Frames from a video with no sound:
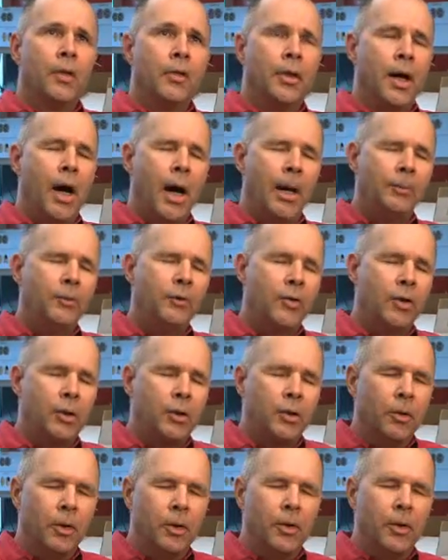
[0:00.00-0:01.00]
The
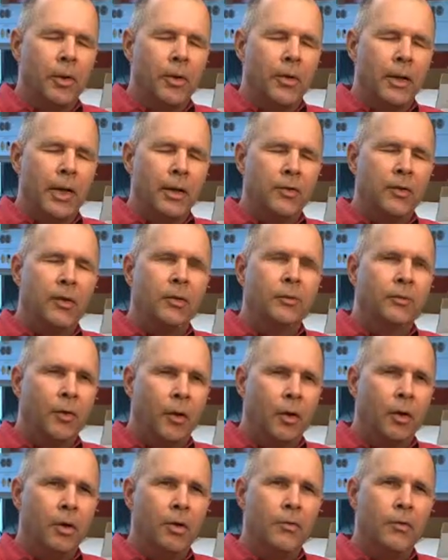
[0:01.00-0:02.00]
obstacle that's
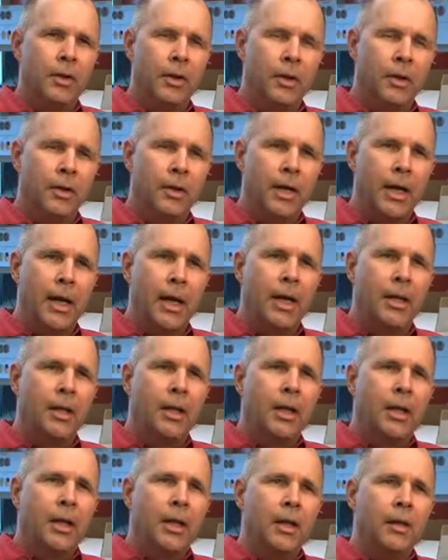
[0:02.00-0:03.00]
involved in that
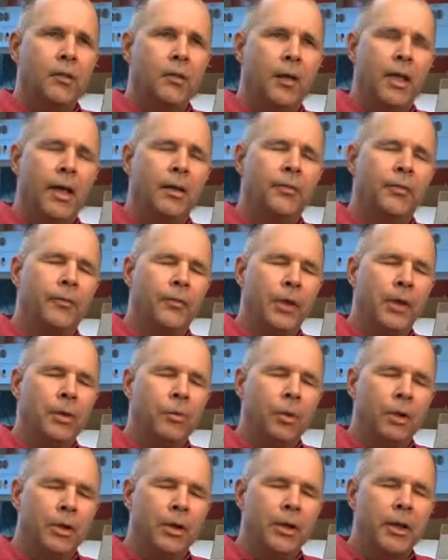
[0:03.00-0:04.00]
is that
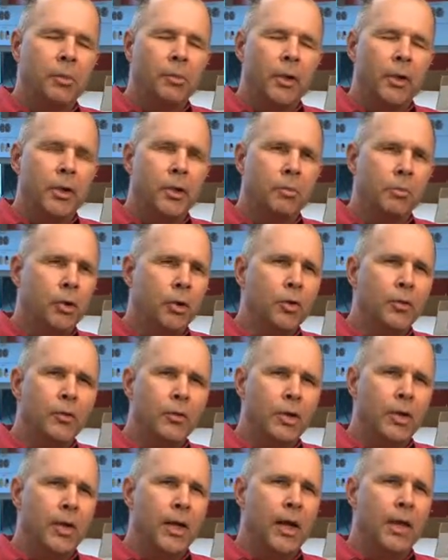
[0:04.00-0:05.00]
frequently when you move
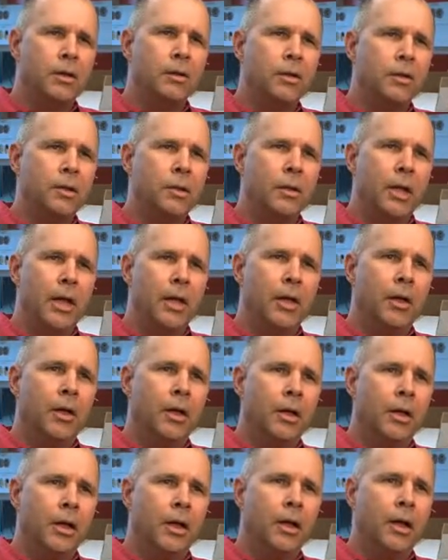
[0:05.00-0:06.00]
to that new
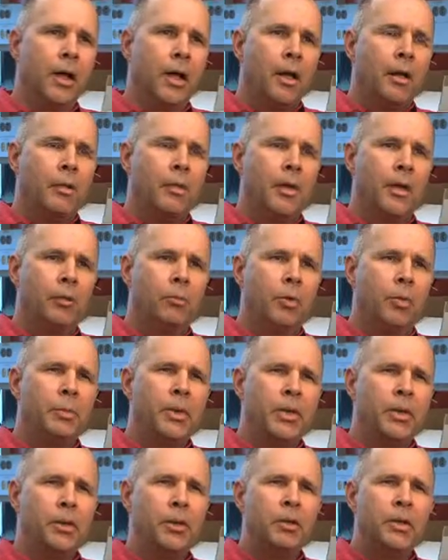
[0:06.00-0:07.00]
area, there will
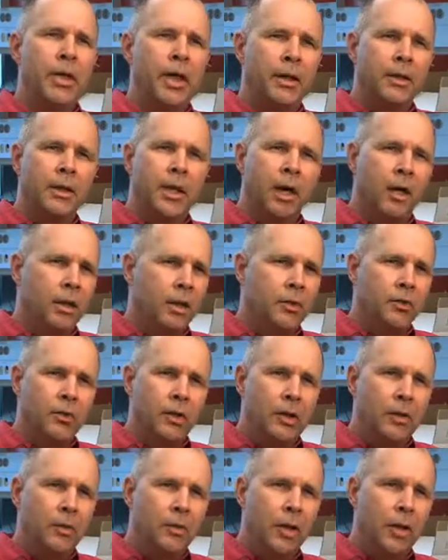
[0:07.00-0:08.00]
be new
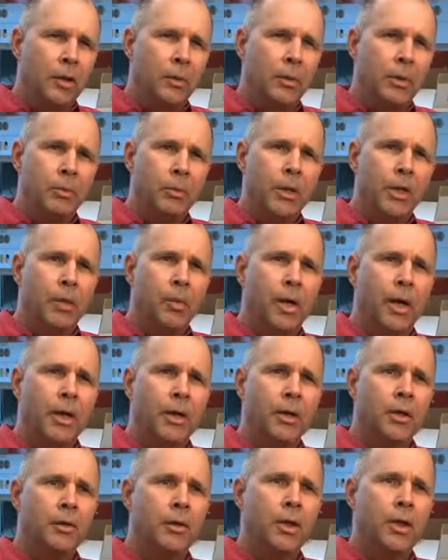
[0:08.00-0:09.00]
technologies that'll be
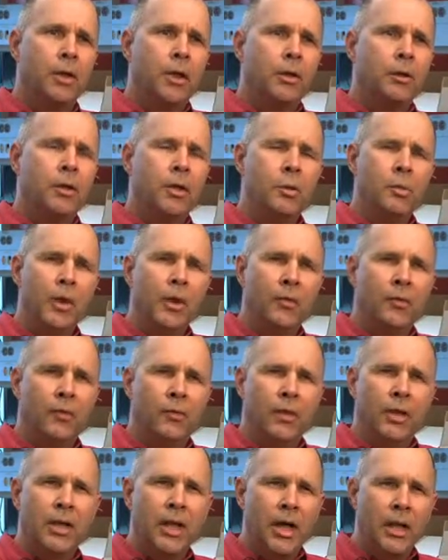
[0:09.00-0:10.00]
required, new ways
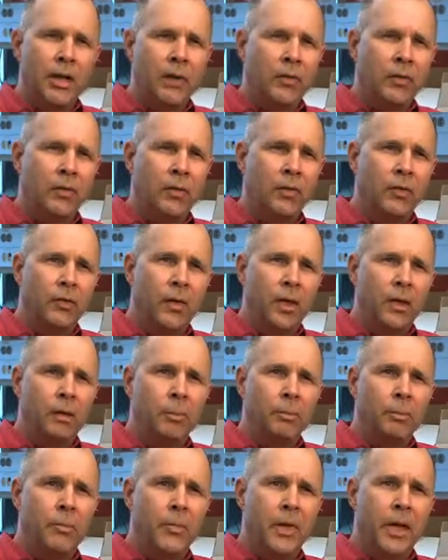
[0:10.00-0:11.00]
of analysis
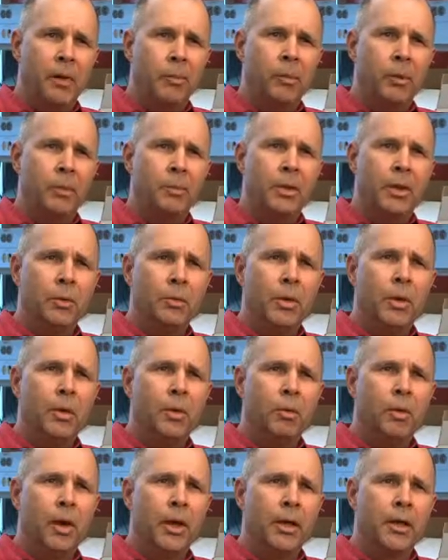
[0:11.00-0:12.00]
that will be
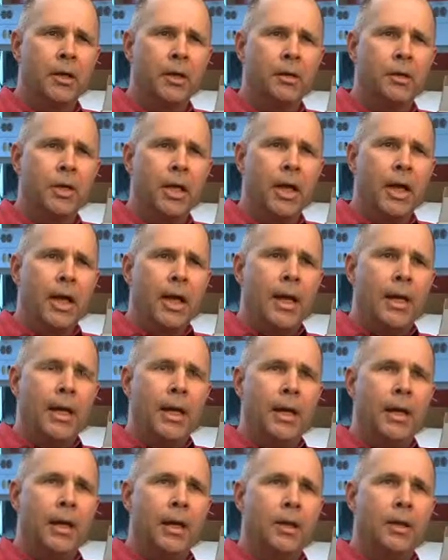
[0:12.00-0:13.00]
required,
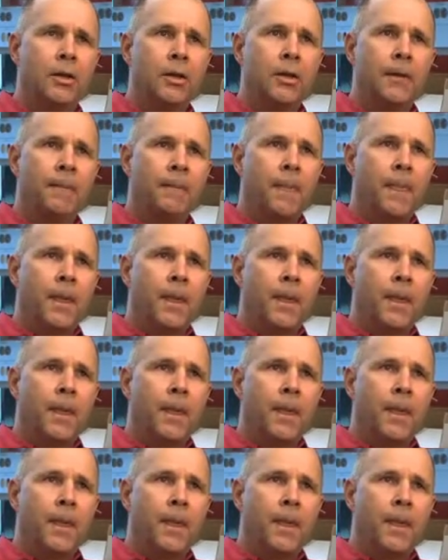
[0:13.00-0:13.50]
and